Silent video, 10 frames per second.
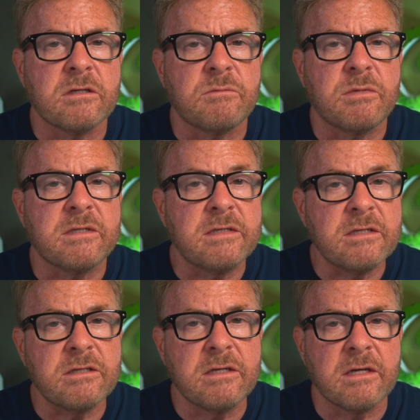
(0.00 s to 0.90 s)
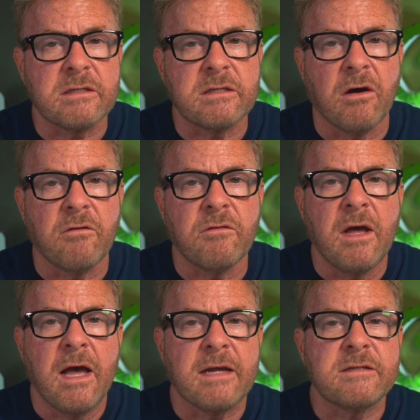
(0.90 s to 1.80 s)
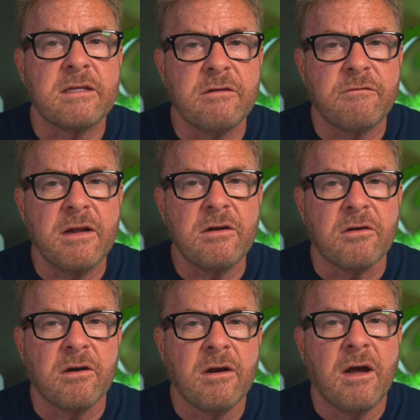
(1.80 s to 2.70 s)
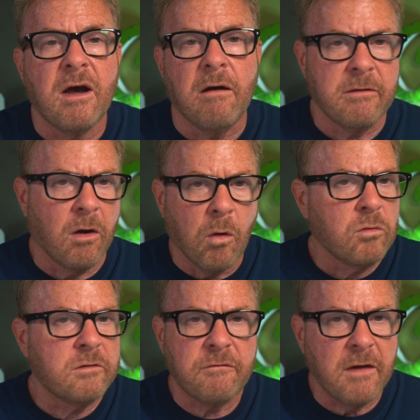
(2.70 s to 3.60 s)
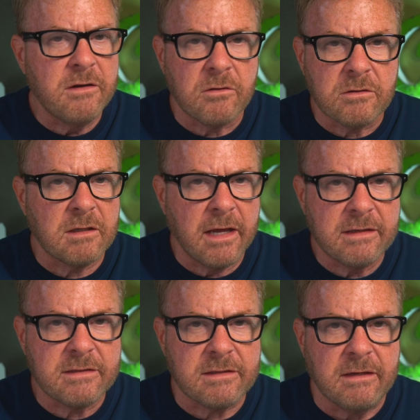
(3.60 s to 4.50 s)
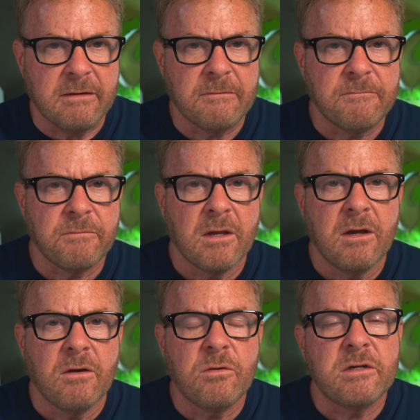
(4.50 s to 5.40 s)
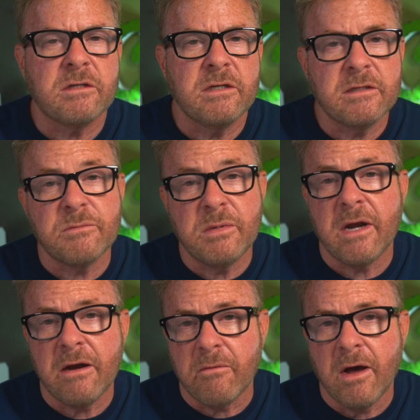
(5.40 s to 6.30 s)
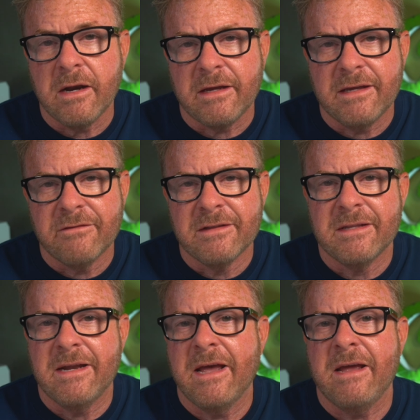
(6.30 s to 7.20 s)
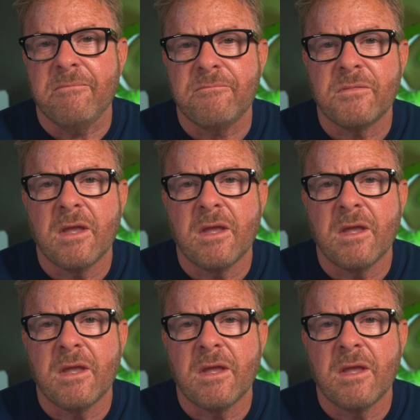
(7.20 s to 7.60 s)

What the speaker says: is positioning itself as the defender of the old Defender's legacy, which is a bit ironic given the name.